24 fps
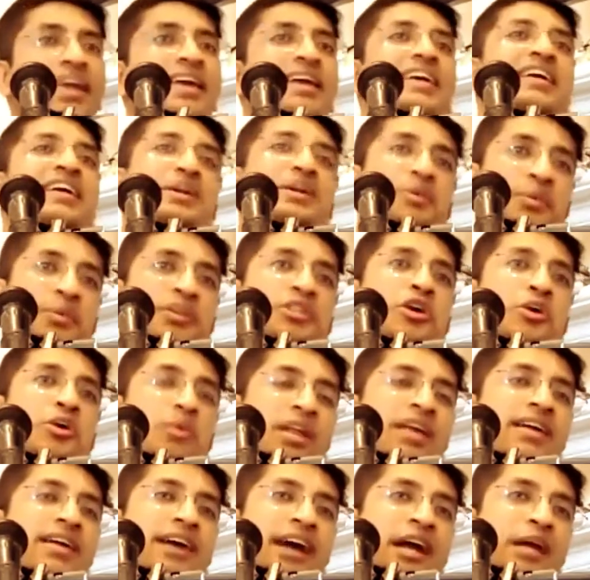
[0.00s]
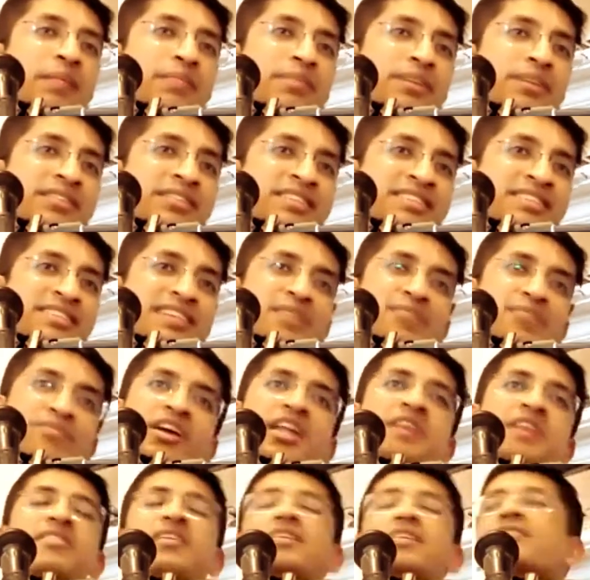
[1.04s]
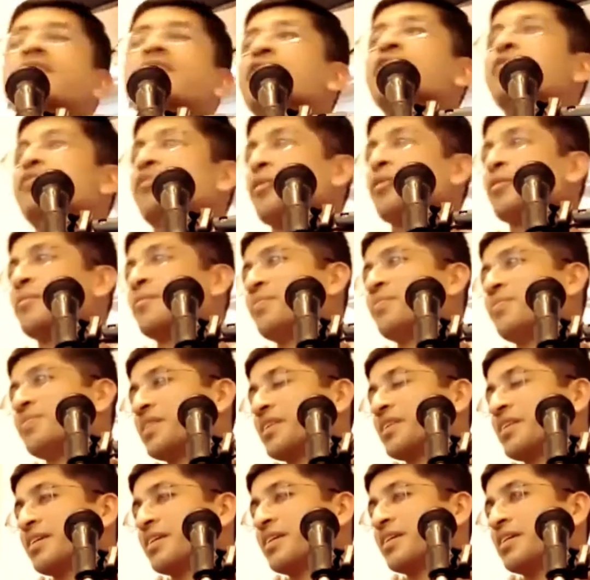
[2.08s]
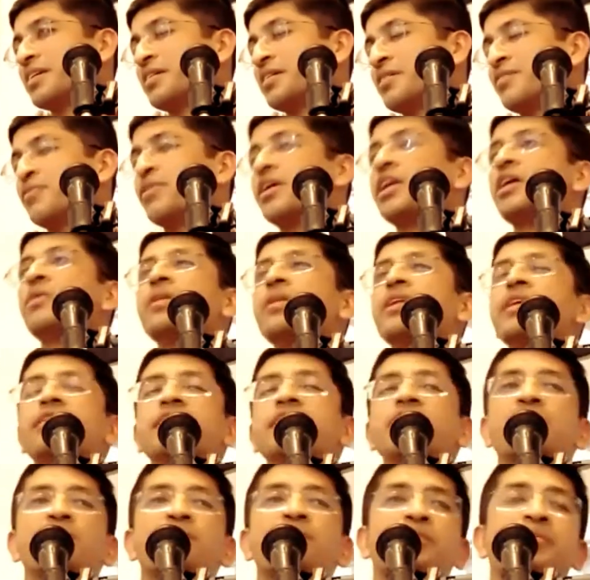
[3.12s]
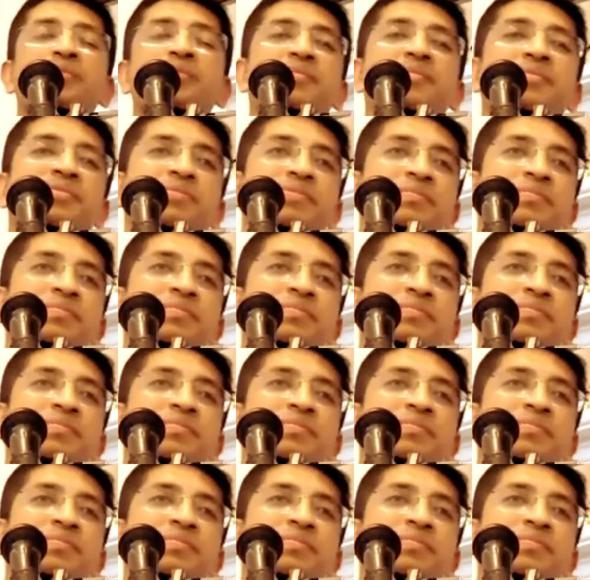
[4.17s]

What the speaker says: me with your very kind presence. I'm very, very grateful. Very, very grateful.